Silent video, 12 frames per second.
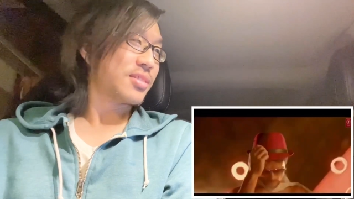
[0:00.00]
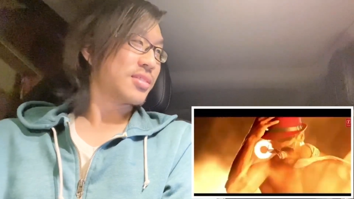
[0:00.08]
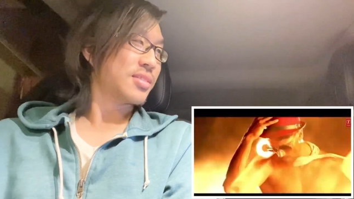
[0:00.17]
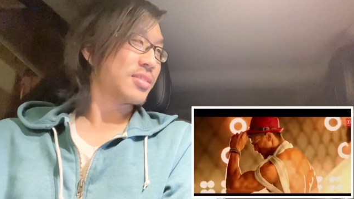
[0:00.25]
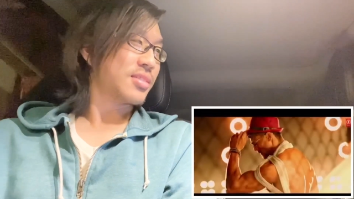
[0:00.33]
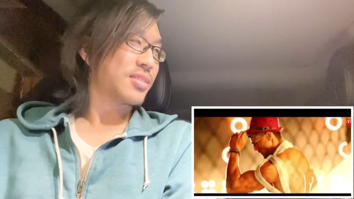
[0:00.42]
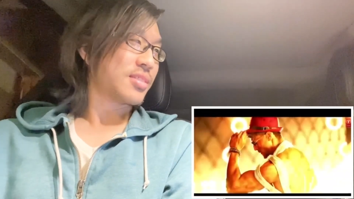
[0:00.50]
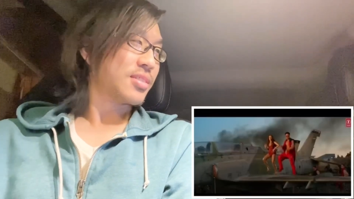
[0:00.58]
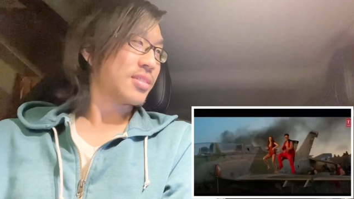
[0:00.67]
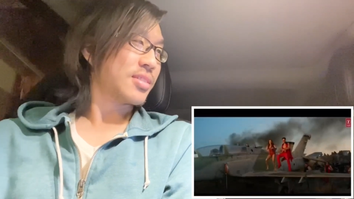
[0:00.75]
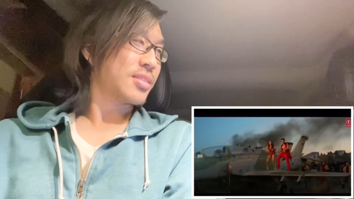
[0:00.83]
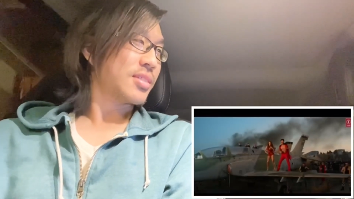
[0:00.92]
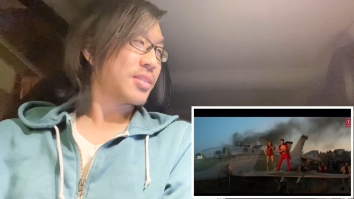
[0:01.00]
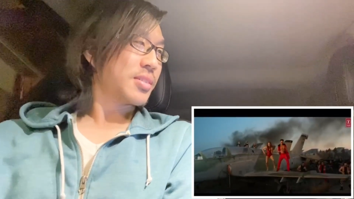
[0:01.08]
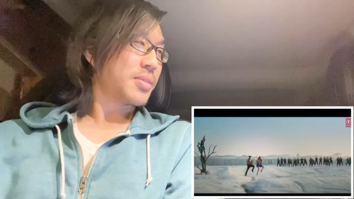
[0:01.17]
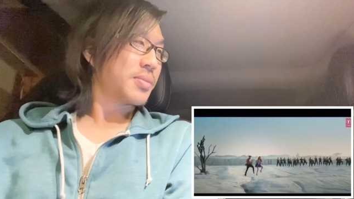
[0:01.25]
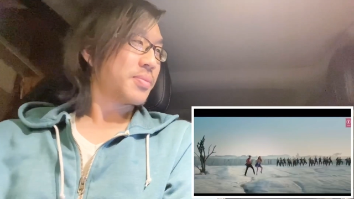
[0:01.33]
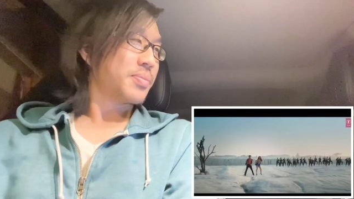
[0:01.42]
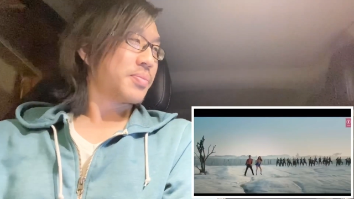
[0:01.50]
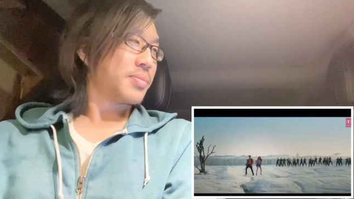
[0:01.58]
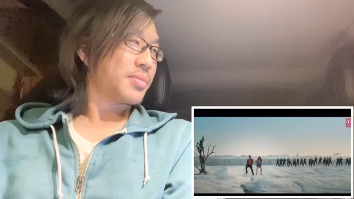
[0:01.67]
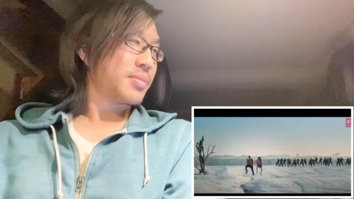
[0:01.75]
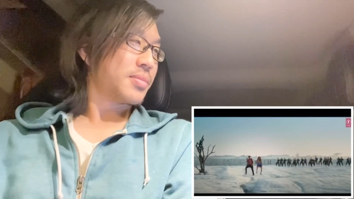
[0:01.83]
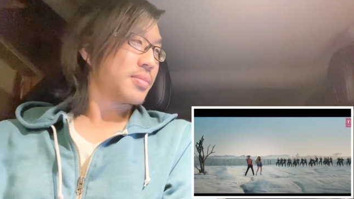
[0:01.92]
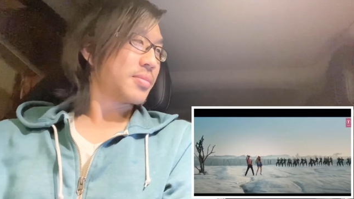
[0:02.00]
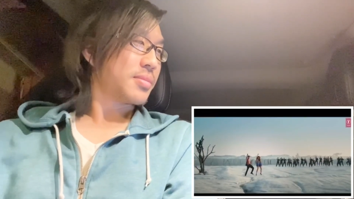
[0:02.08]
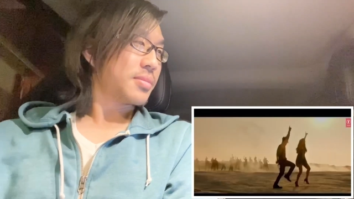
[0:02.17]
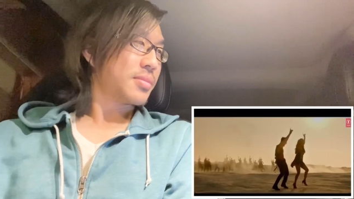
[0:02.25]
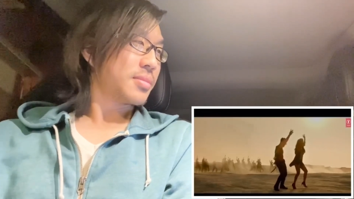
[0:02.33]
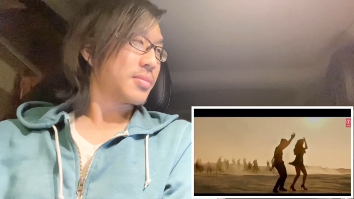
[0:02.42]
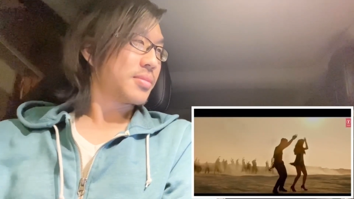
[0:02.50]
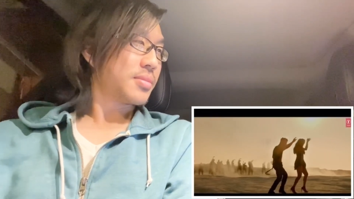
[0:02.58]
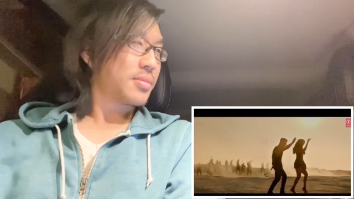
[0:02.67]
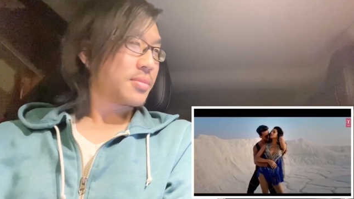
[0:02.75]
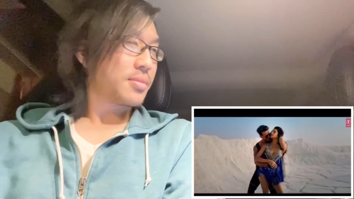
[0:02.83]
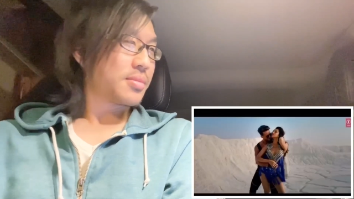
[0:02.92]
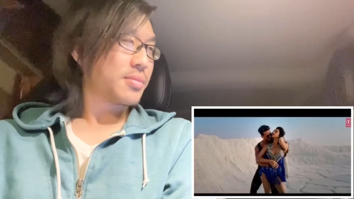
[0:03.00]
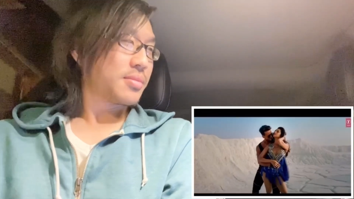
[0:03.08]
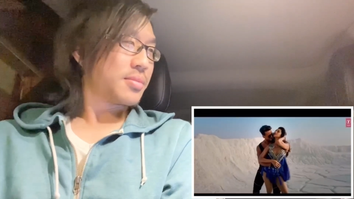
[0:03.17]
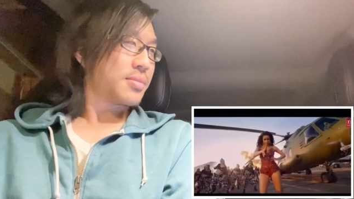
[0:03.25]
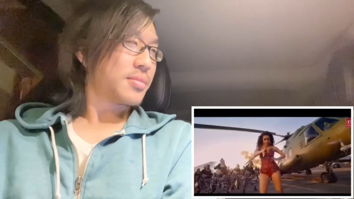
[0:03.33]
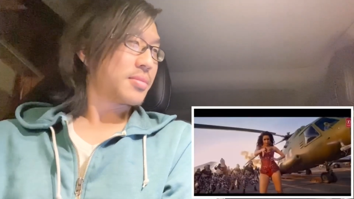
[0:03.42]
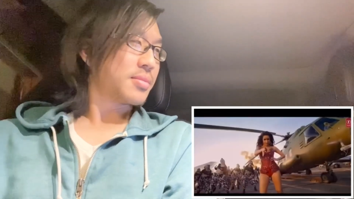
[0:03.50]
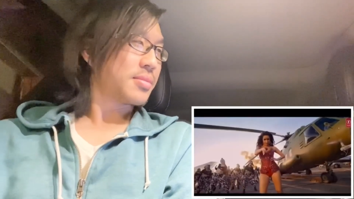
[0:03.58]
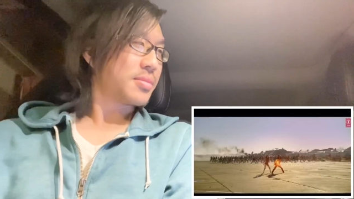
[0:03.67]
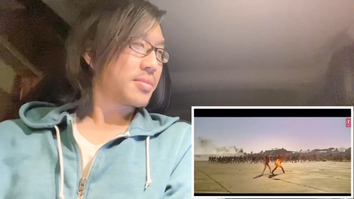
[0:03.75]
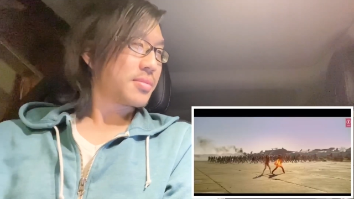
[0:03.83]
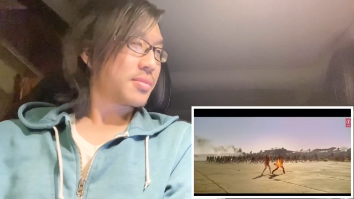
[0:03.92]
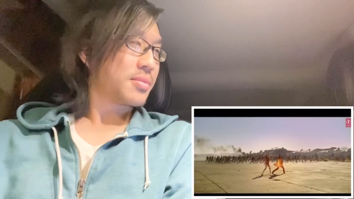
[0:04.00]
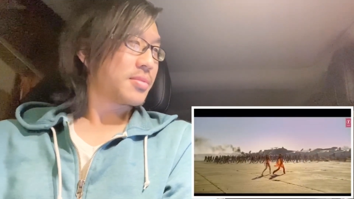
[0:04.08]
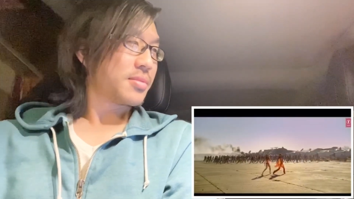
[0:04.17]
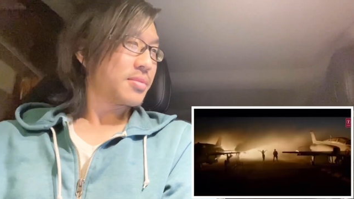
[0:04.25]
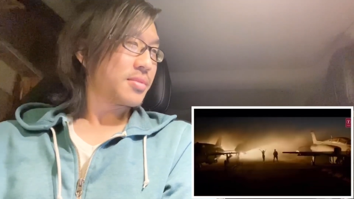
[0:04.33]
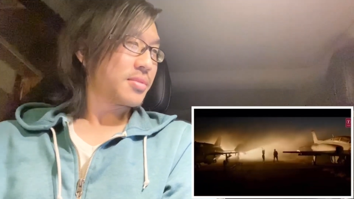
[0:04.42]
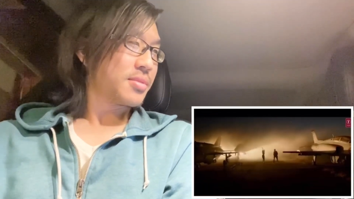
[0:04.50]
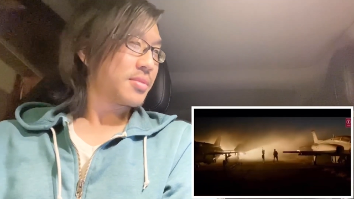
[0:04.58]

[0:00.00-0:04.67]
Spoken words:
No one is speaking in this clip.